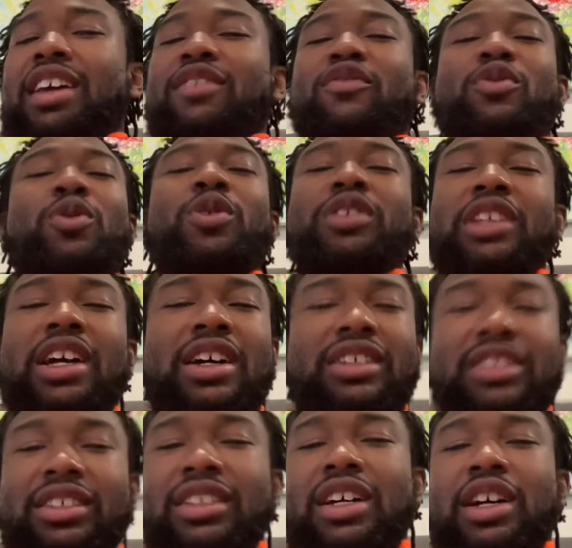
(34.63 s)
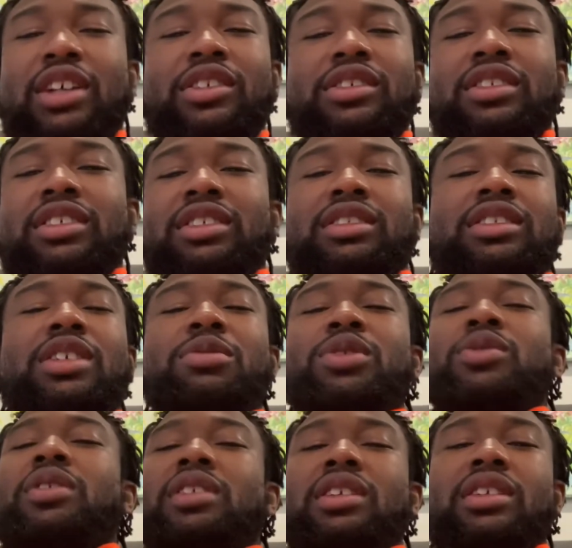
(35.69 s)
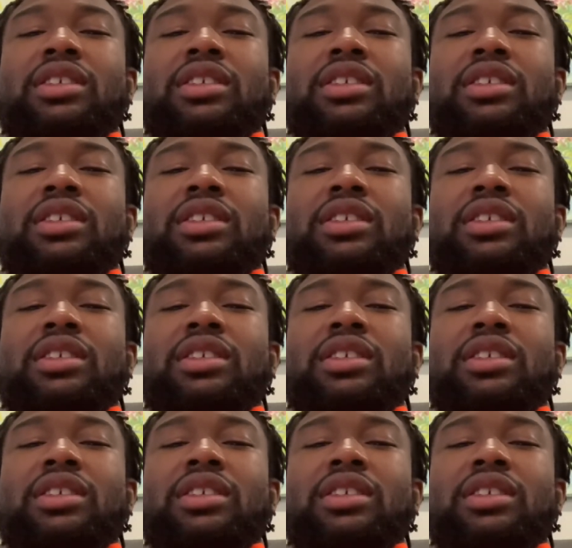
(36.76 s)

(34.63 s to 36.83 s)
$4,000. And he was running